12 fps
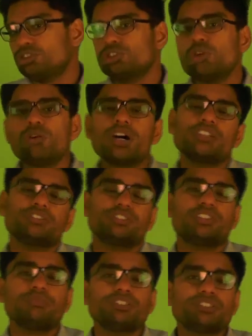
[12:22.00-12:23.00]
show
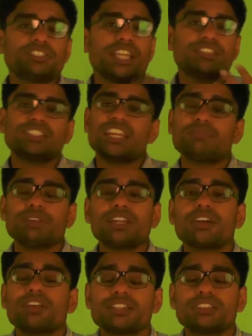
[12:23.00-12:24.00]
us the mistakes that have been
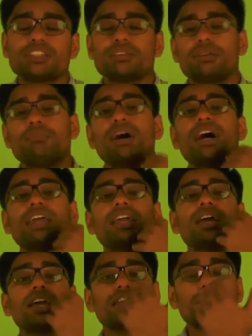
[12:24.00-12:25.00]
corrected by
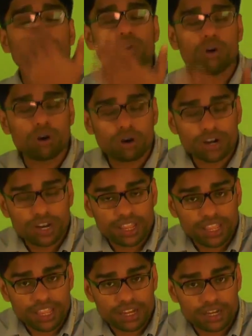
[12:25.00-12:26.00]
your
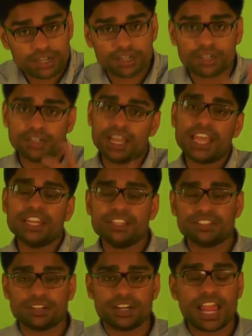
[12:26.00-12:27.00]

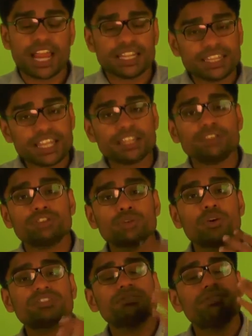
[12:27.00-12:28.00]
editor and then
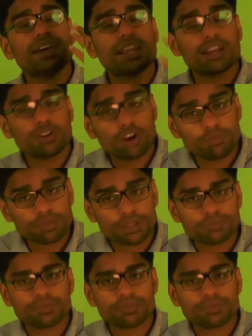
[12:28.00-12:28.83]
show us the final copy.